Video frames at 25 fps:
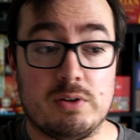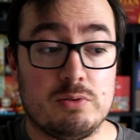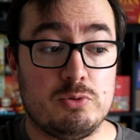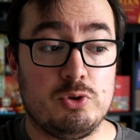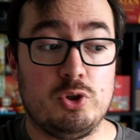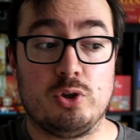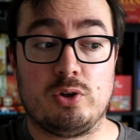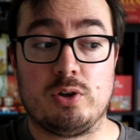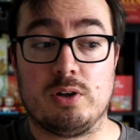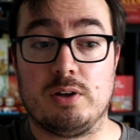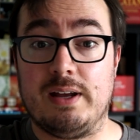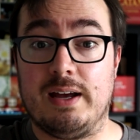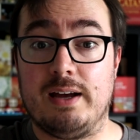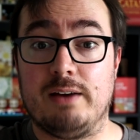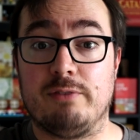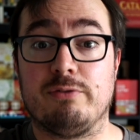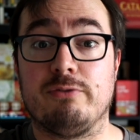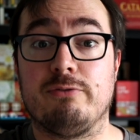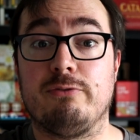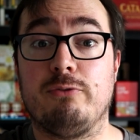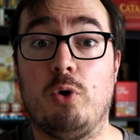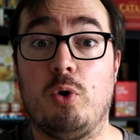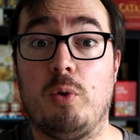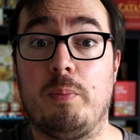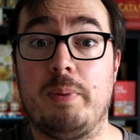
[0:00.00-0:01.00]
you can have
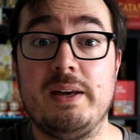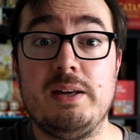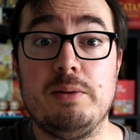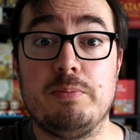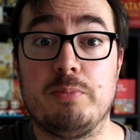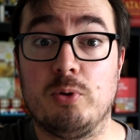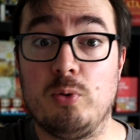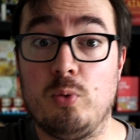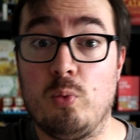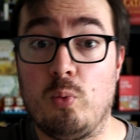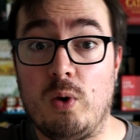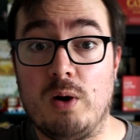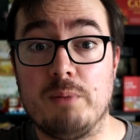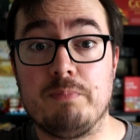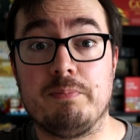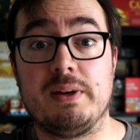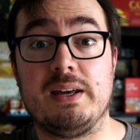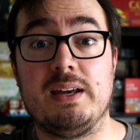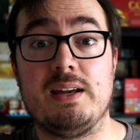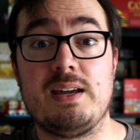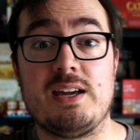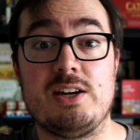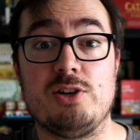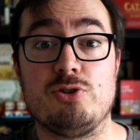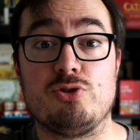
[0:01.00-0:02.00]
four people, one
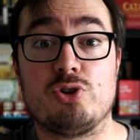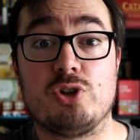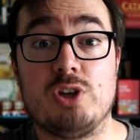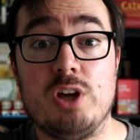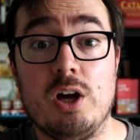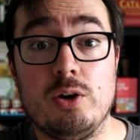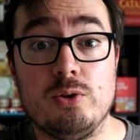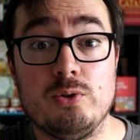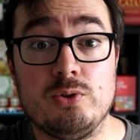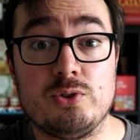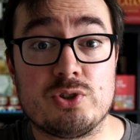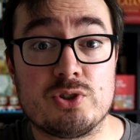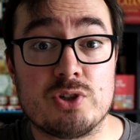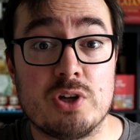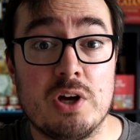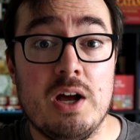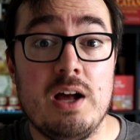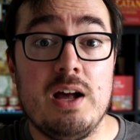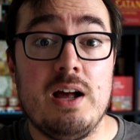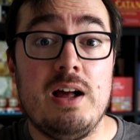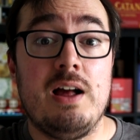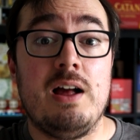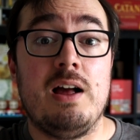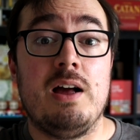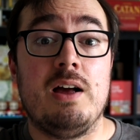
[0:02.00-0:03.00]
being each ghost,
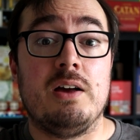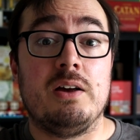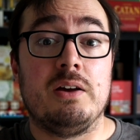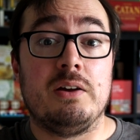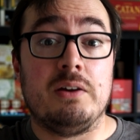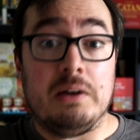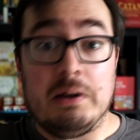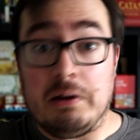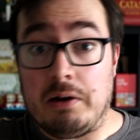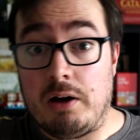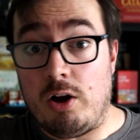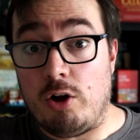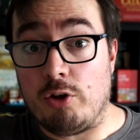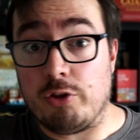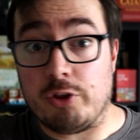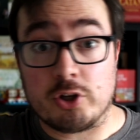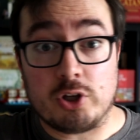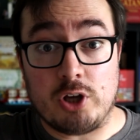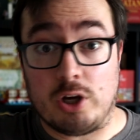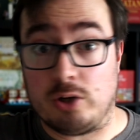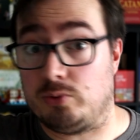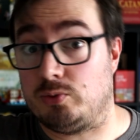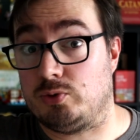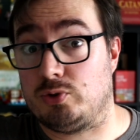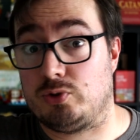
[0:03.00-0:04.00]
are the
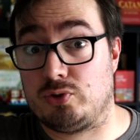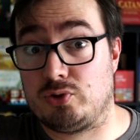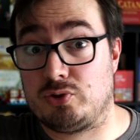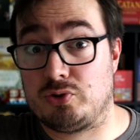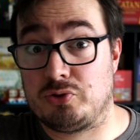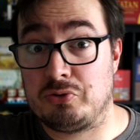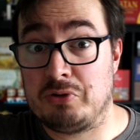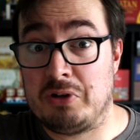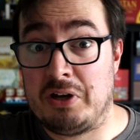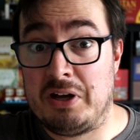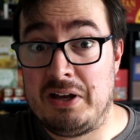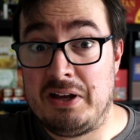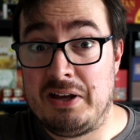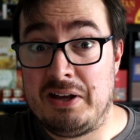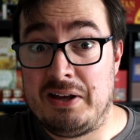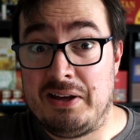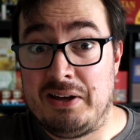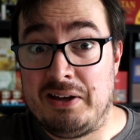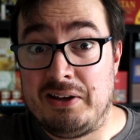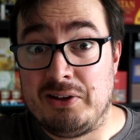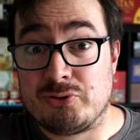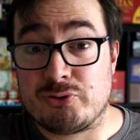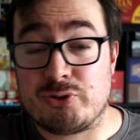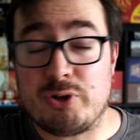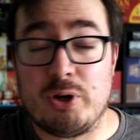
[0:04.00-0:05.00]
ghosts.
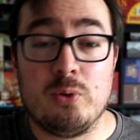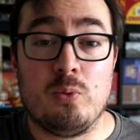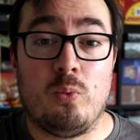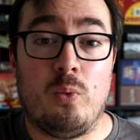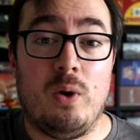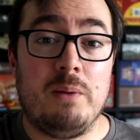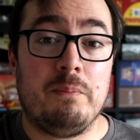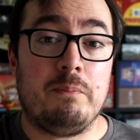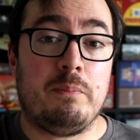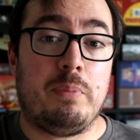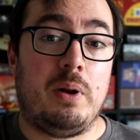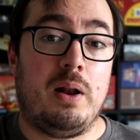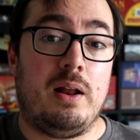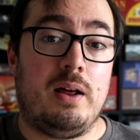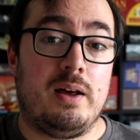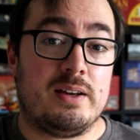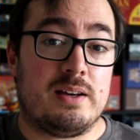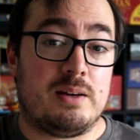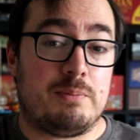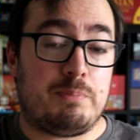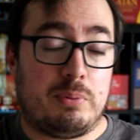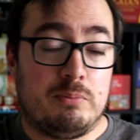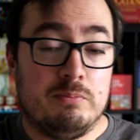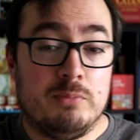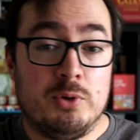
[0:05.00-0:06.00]
So one
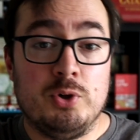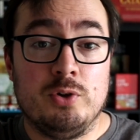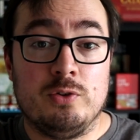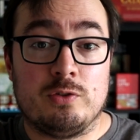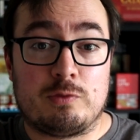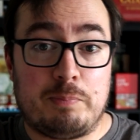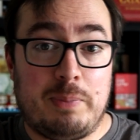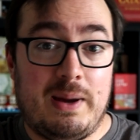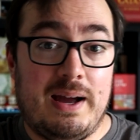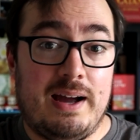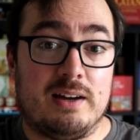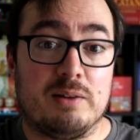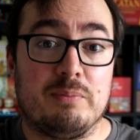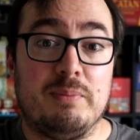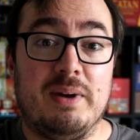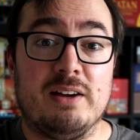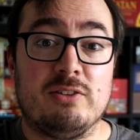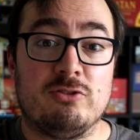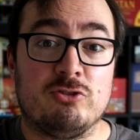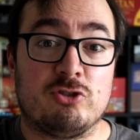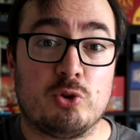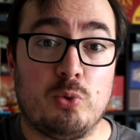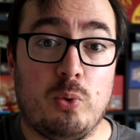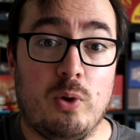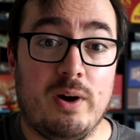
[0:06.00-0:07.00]
player moves
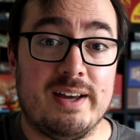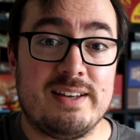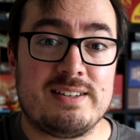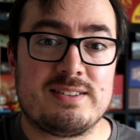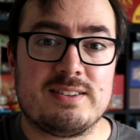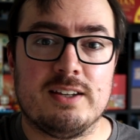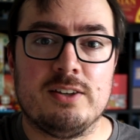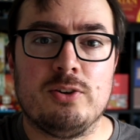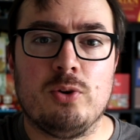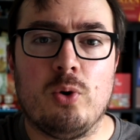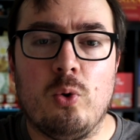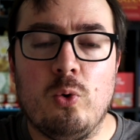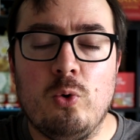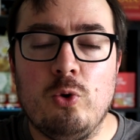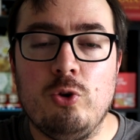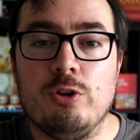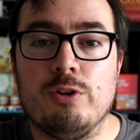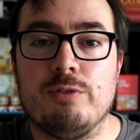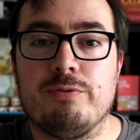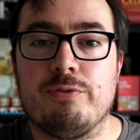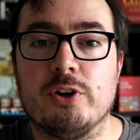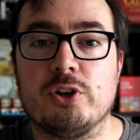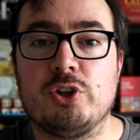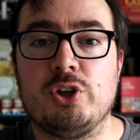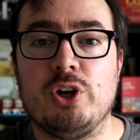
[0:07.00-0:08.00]
Pac-Man twice, then all
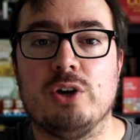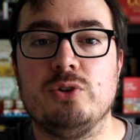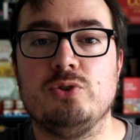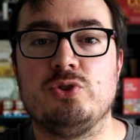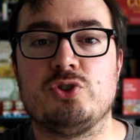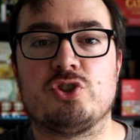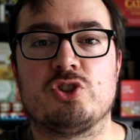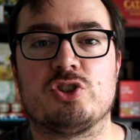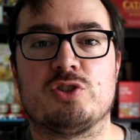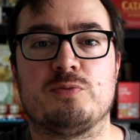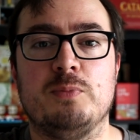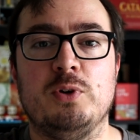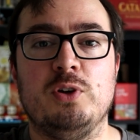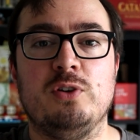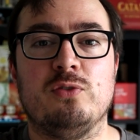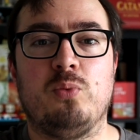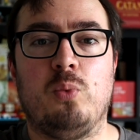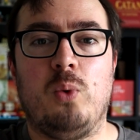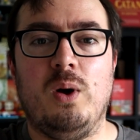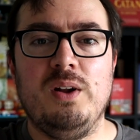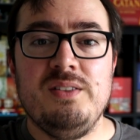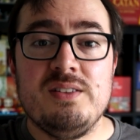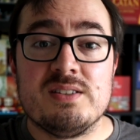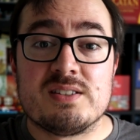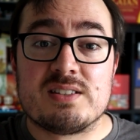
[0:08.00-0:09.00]
of the ghosts move
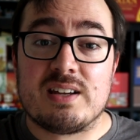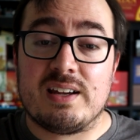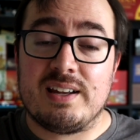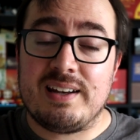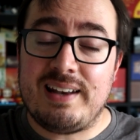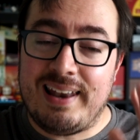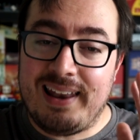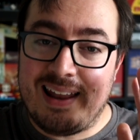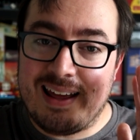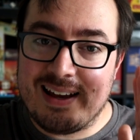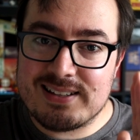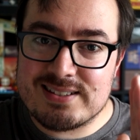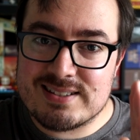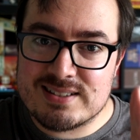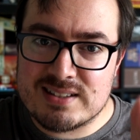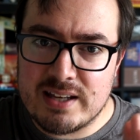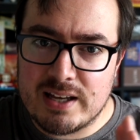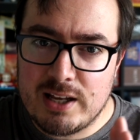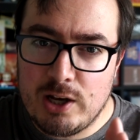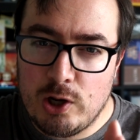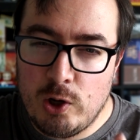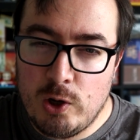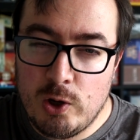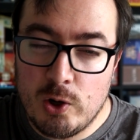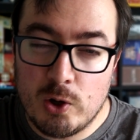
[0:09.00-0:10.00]
once, unless
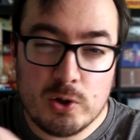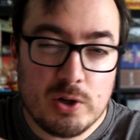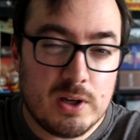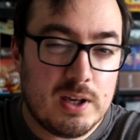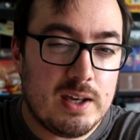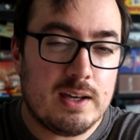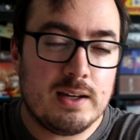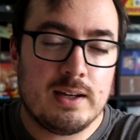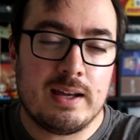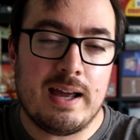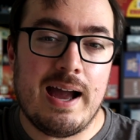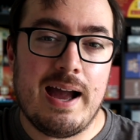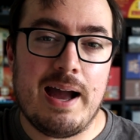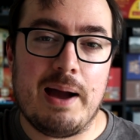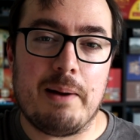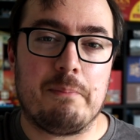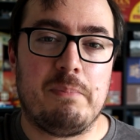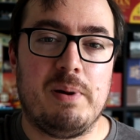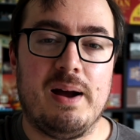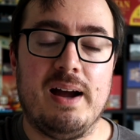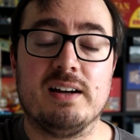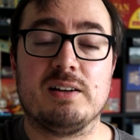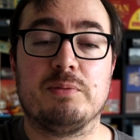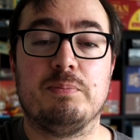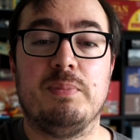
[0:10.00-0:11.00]
they're looking at
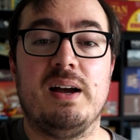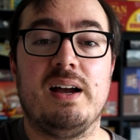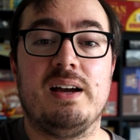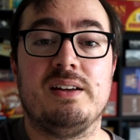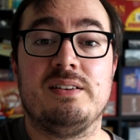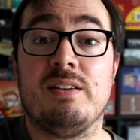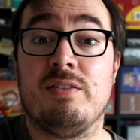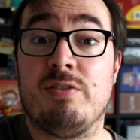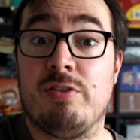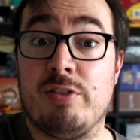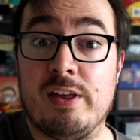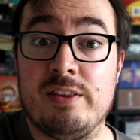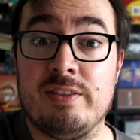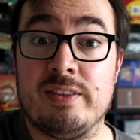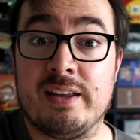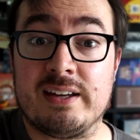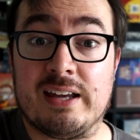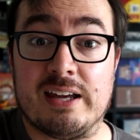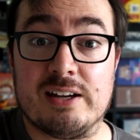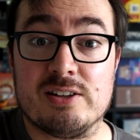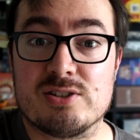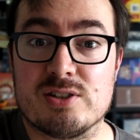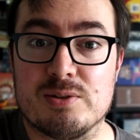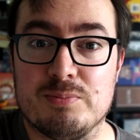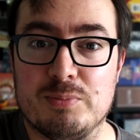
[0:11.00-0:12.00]
Pac-Man, then they
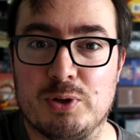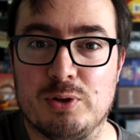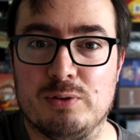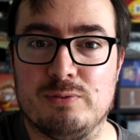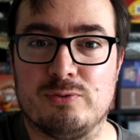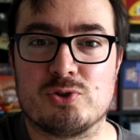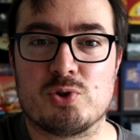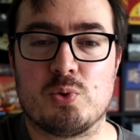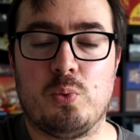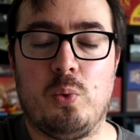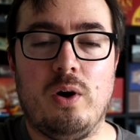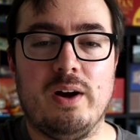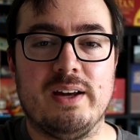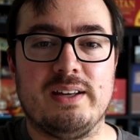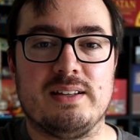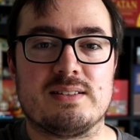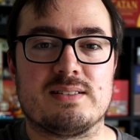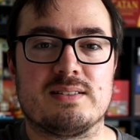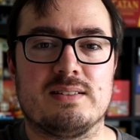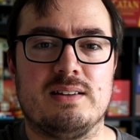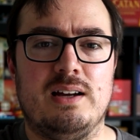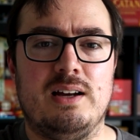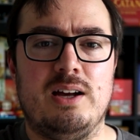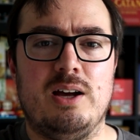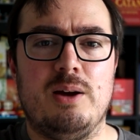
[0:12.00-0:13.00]
get to move
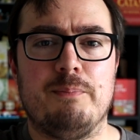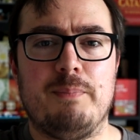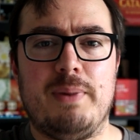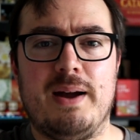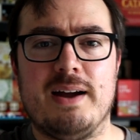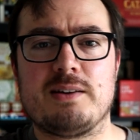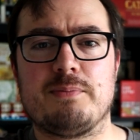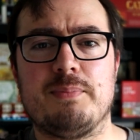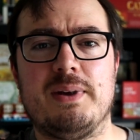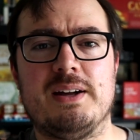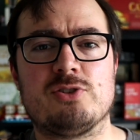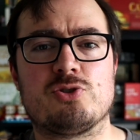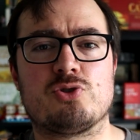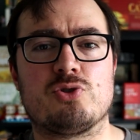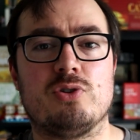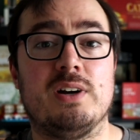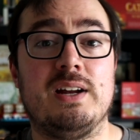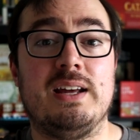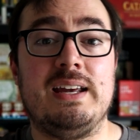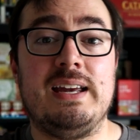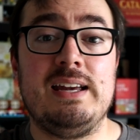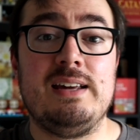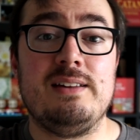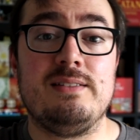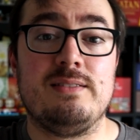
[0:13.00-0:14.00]
twice. Pac-Man's trying
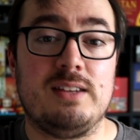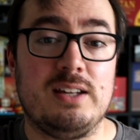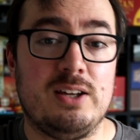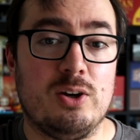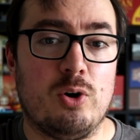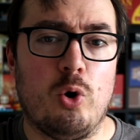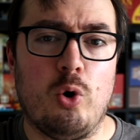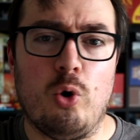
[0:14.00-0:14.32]
to eat the